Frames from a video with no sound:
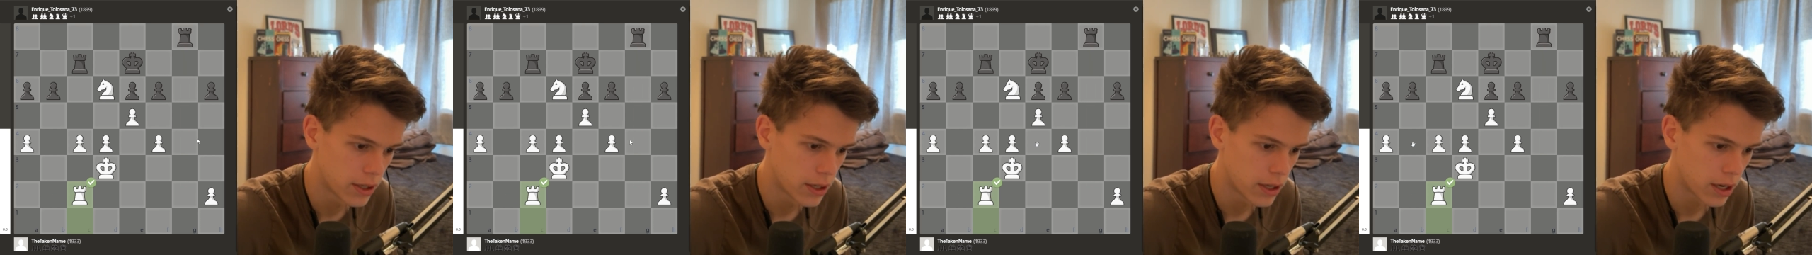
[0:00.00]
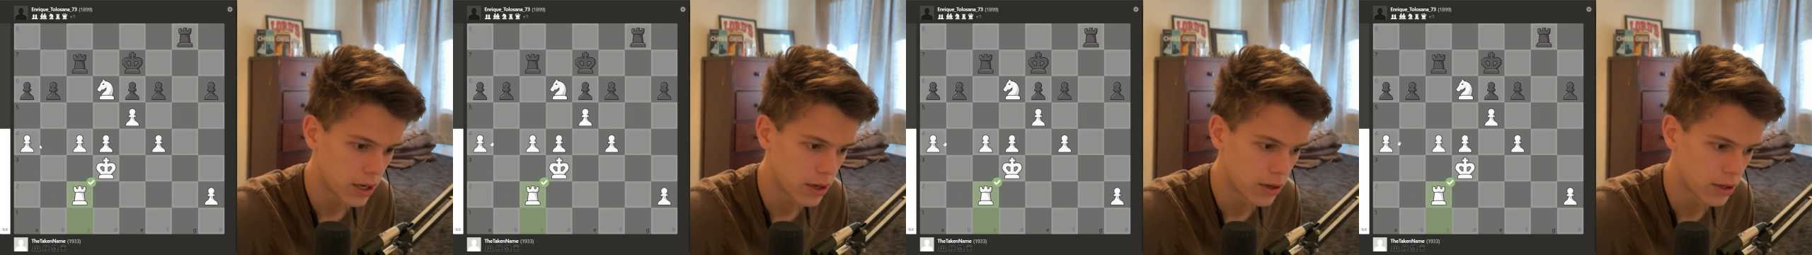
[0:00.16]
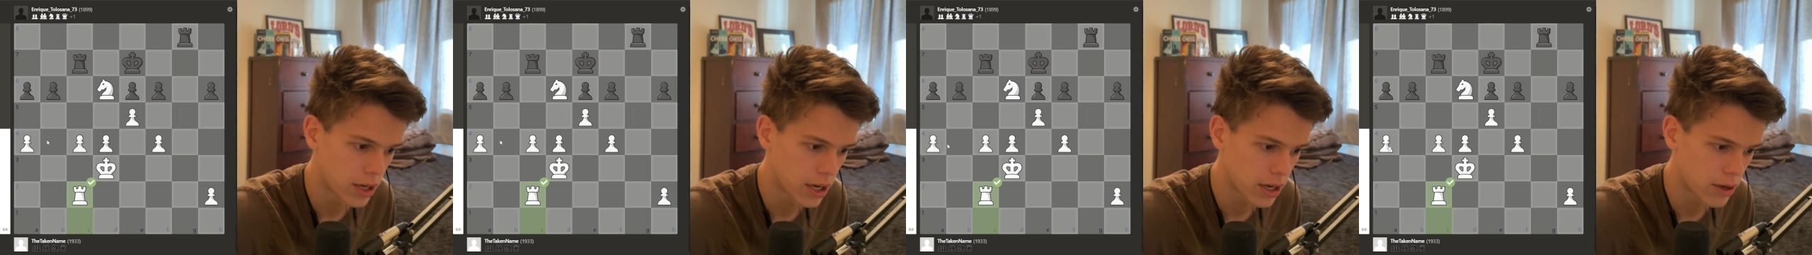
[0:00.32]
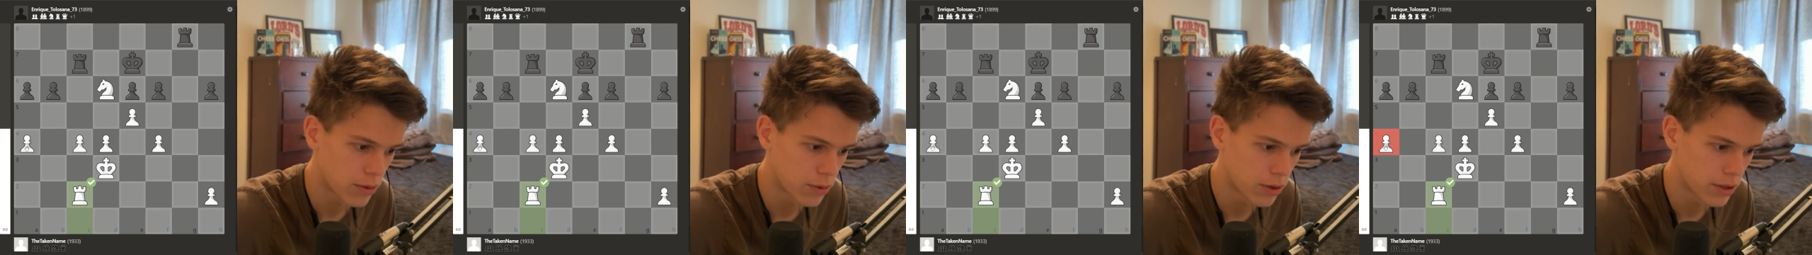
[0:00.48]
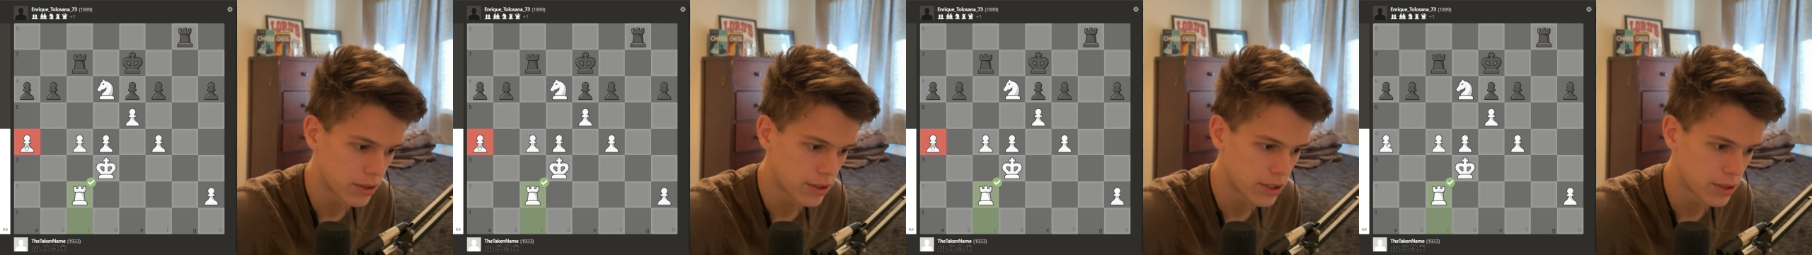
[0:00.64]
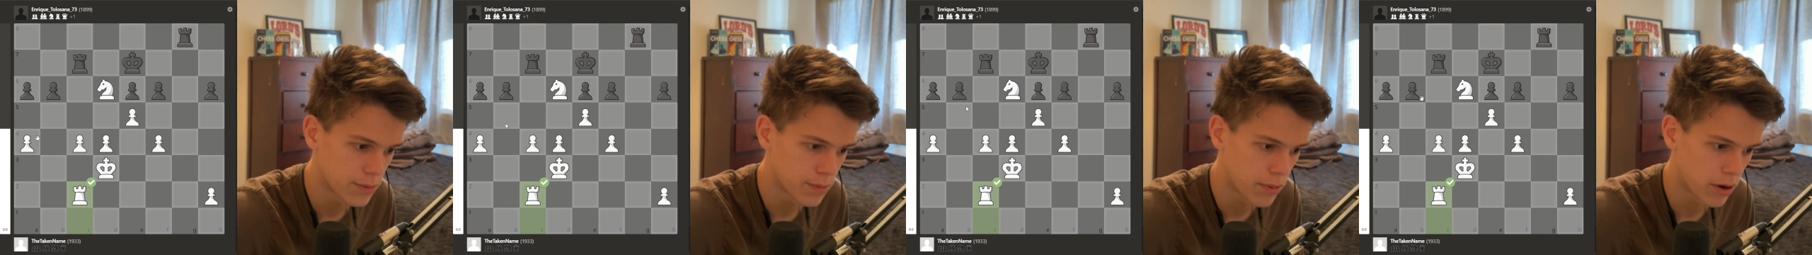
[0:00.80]
I kind of
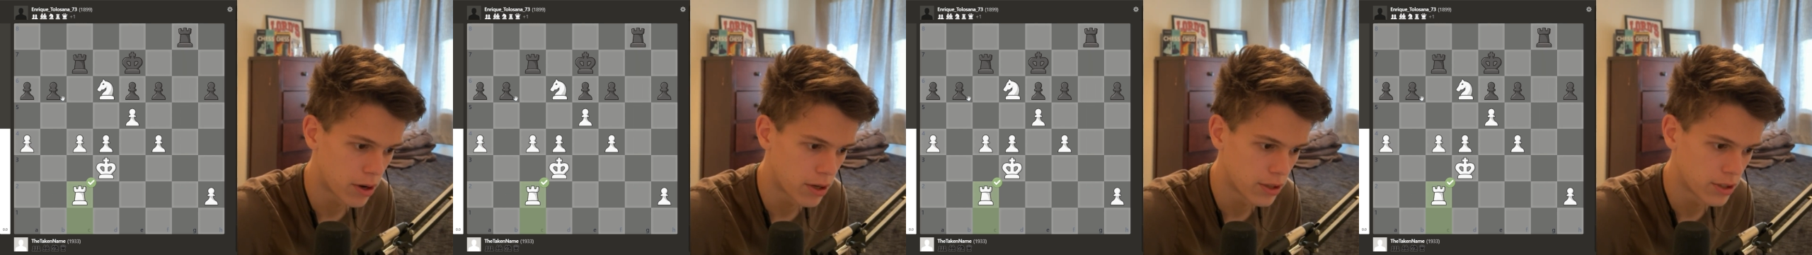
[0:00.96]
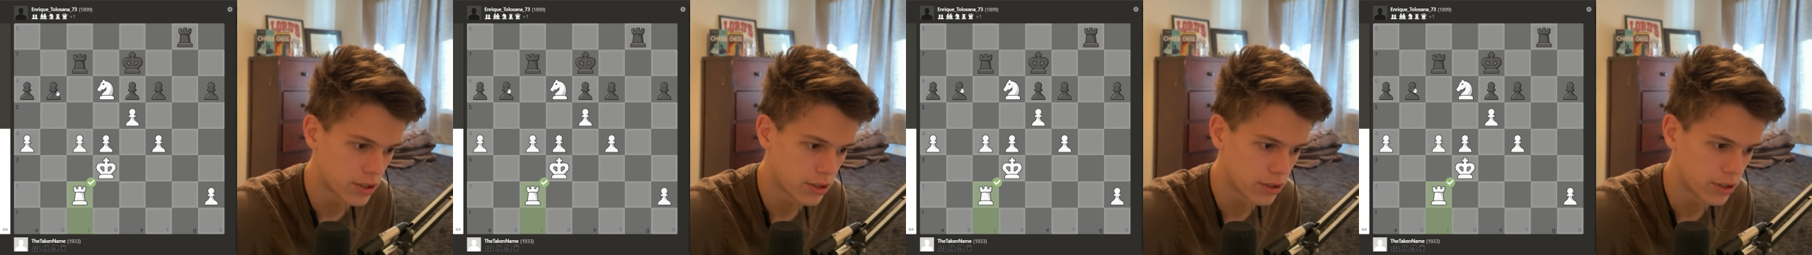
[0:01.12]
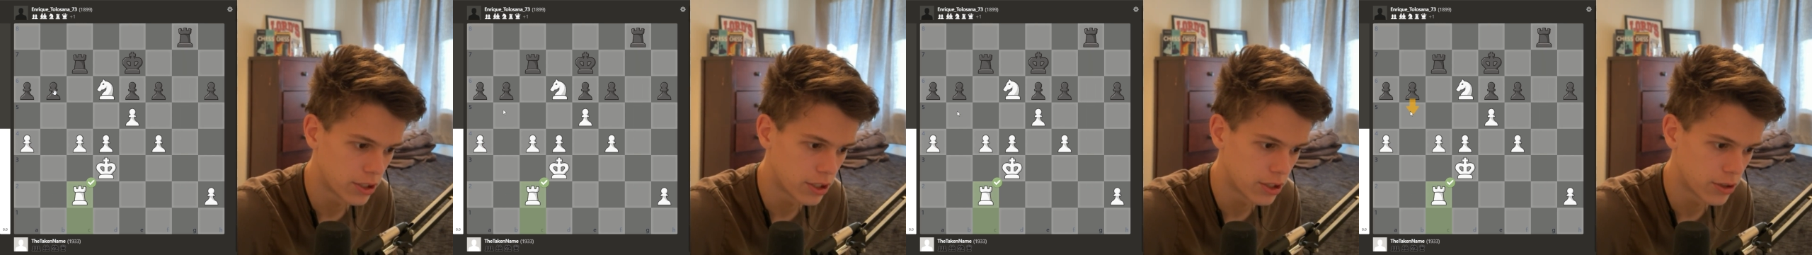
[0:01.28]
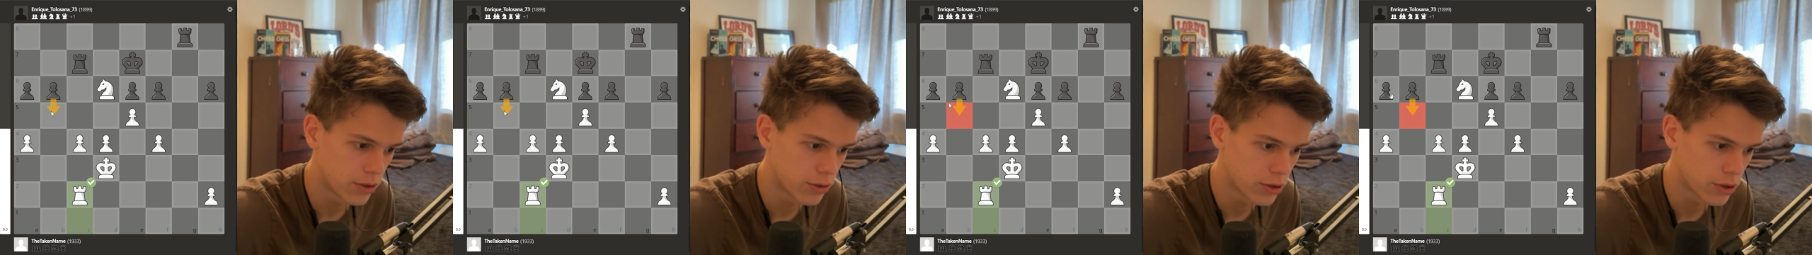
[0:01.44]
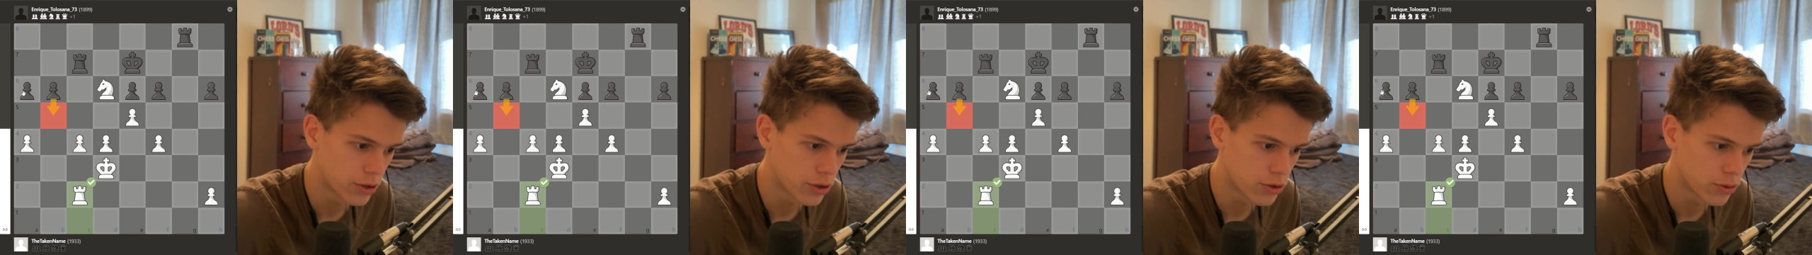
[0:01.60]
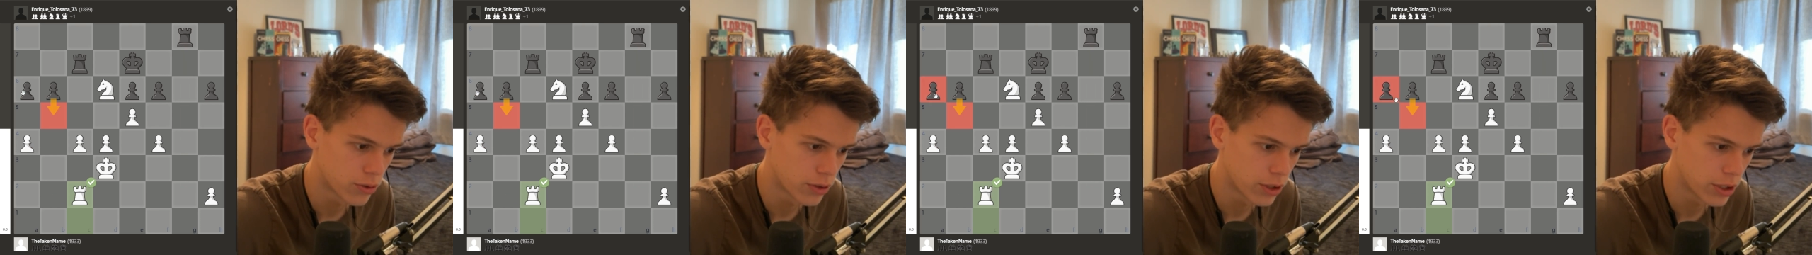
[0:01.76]
wanted this pawn to,
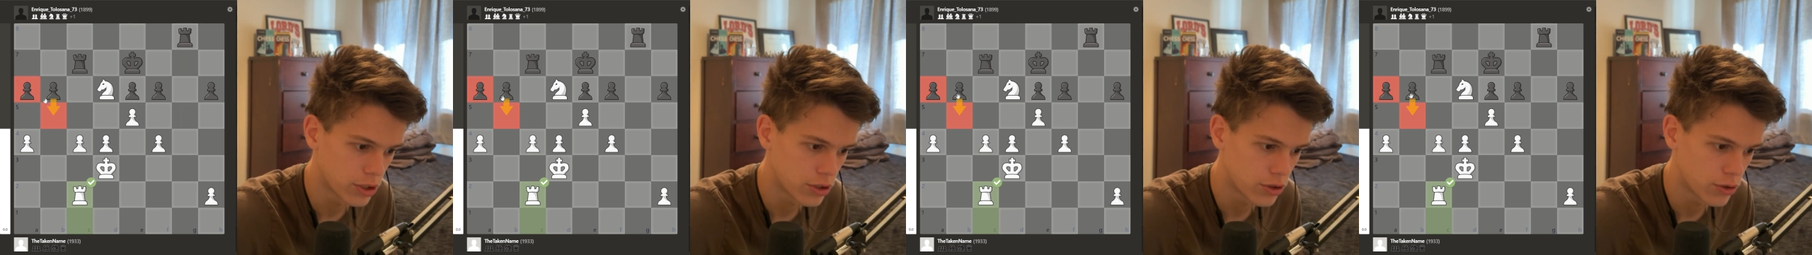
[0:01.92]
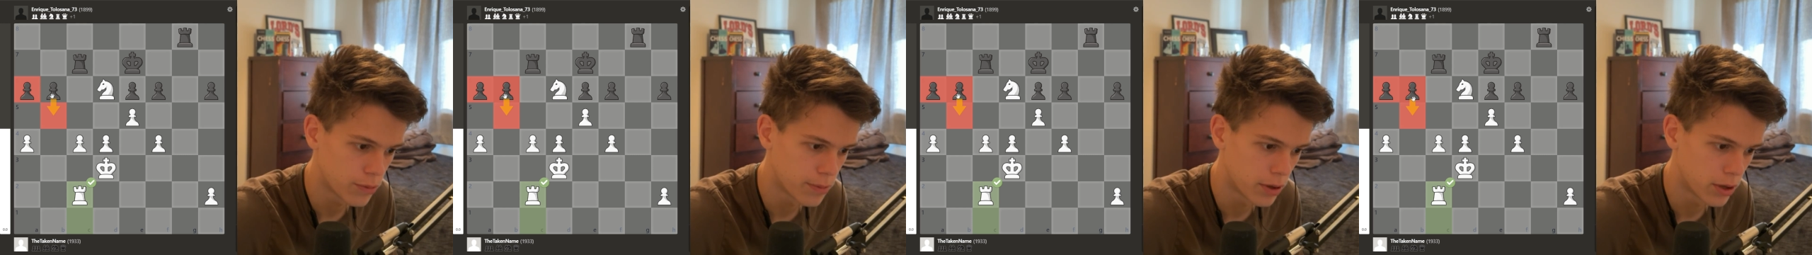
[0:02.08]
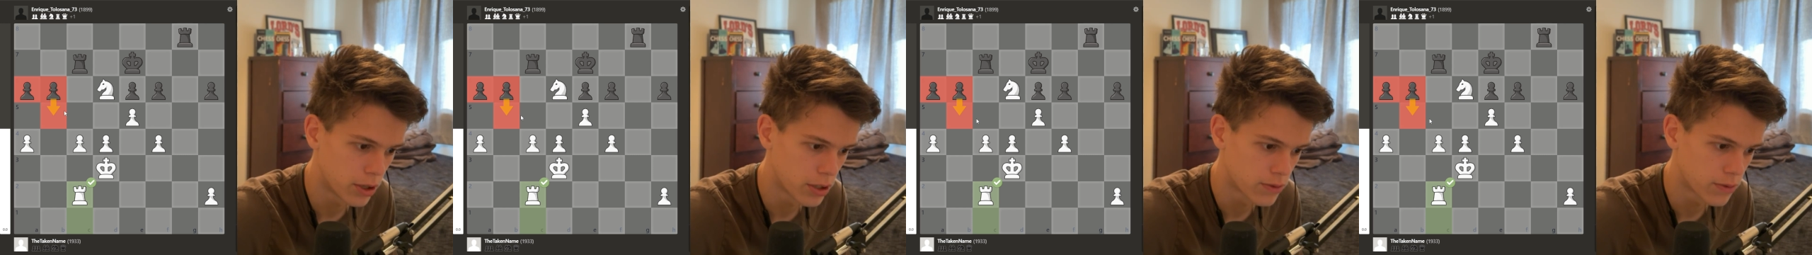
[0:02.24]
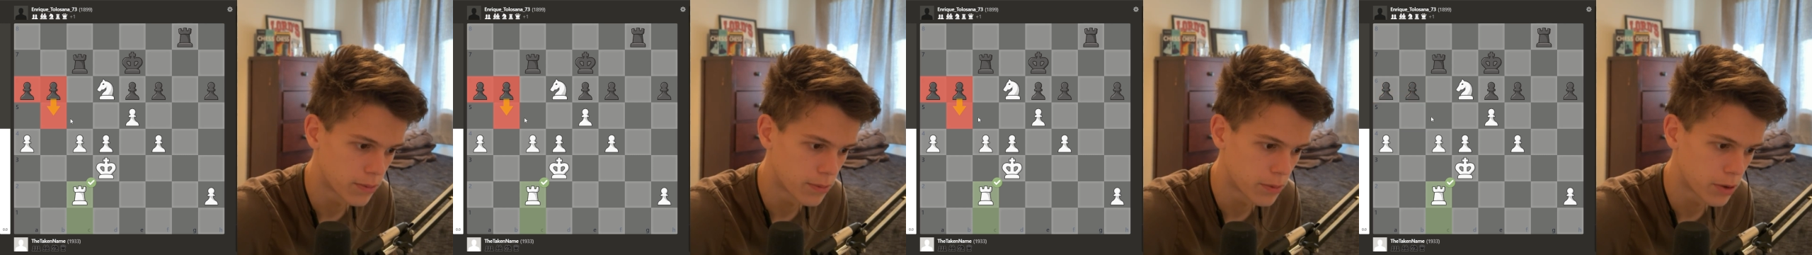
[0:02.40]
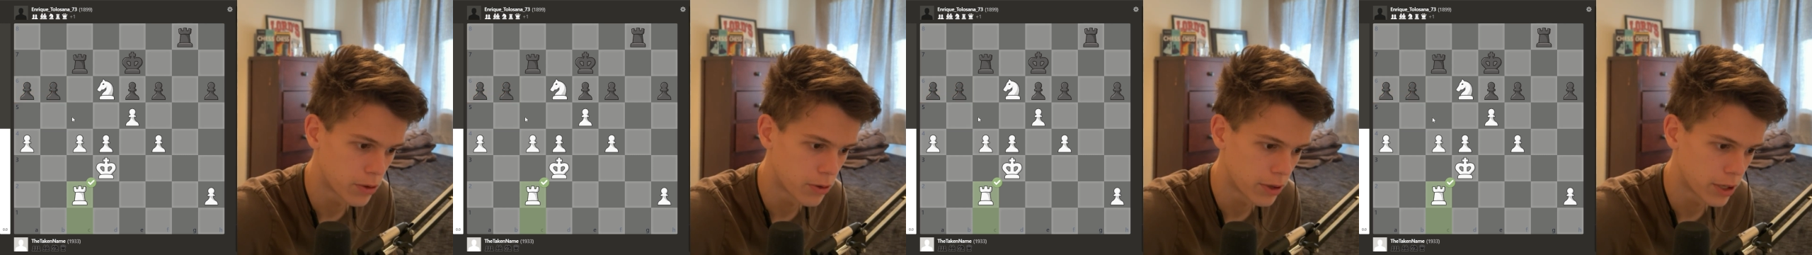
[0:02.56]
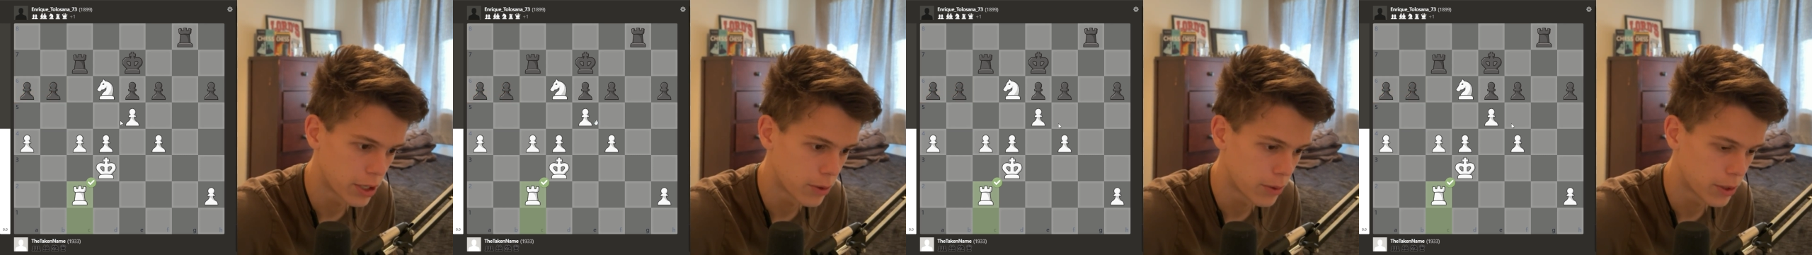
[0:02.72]
control these two pawns from
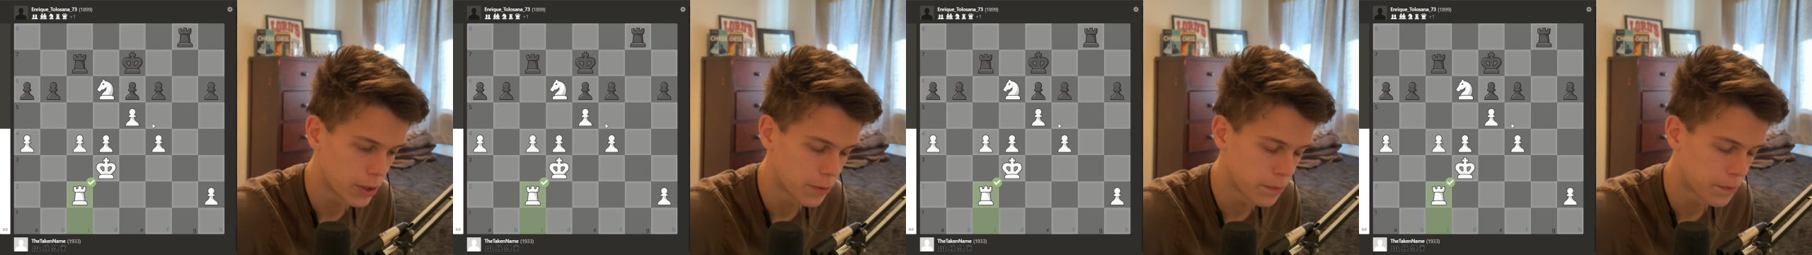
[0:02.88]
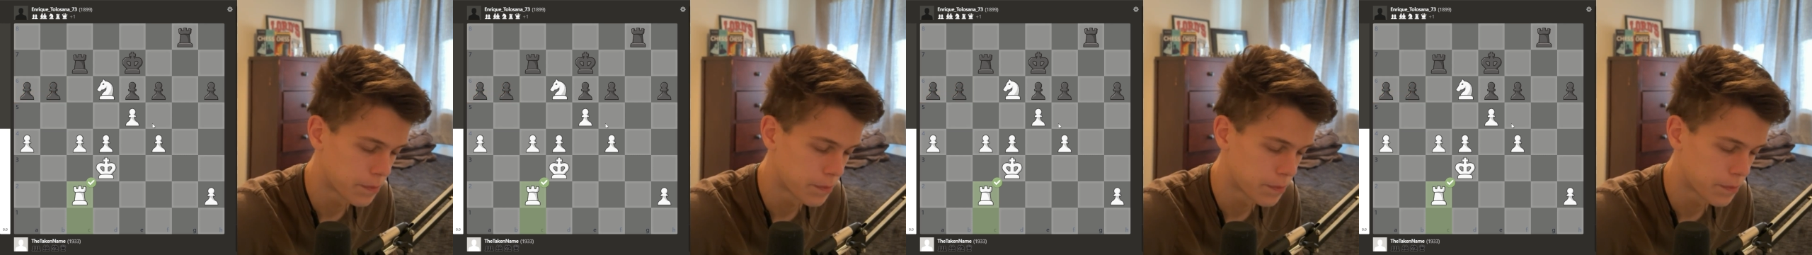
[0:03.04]
going anywhere.